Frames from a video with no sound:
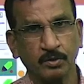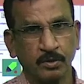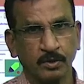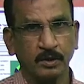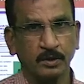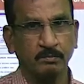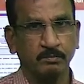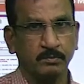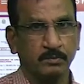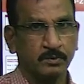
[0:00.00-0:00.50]
on
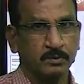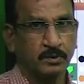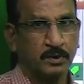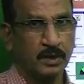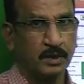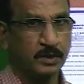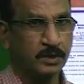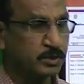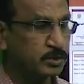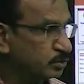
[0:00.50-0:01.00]
him
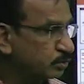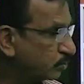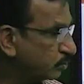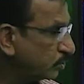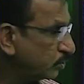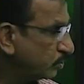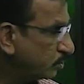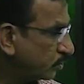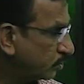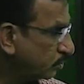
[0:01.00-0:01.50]
that he
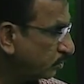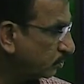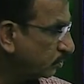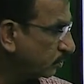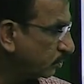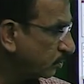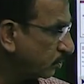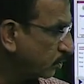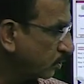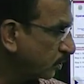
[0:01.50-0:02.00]
should
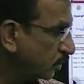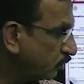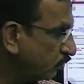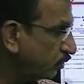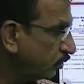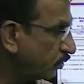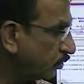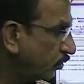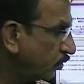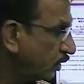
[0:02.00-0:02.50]
give
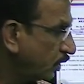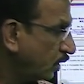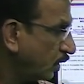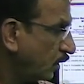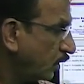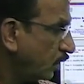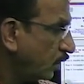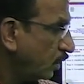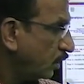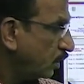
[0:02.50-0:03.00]
you
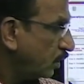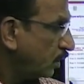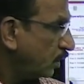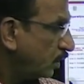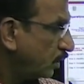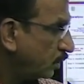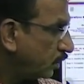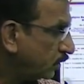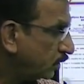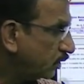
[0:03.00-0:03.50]

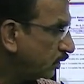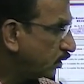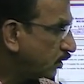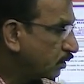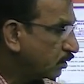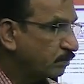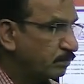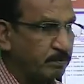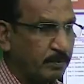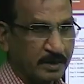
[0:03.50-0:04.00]

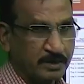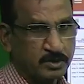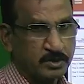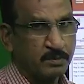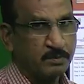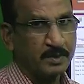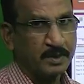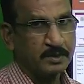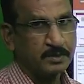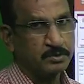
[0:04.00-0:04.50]
either
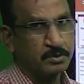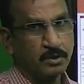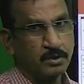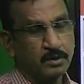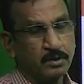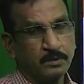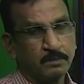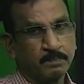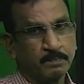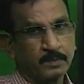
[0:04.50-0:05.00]
maximize
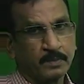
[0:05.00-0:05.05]
or